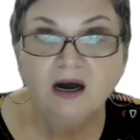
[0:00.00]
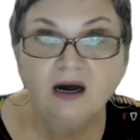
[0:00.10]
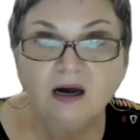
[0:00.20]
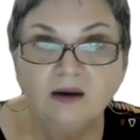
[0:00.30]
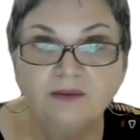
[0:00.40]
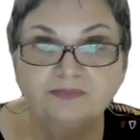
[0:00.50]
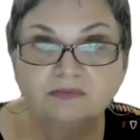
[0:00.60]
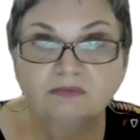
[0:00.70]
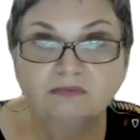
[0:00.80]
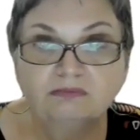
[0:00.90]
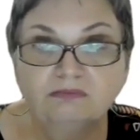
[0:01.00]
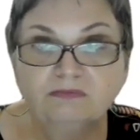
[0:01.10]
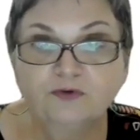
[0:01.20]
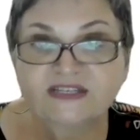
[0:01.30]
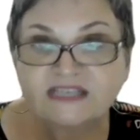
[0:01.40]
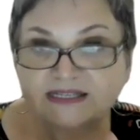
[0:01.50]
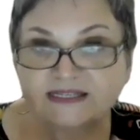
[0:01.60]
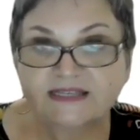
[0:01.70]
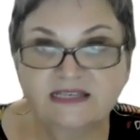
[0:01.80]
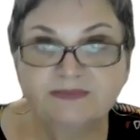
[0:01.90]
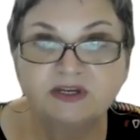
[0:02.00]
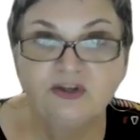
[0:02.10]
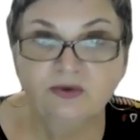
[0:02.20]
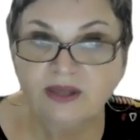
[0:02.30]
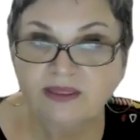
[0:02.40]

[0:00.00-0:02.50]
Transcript: for skills assessment during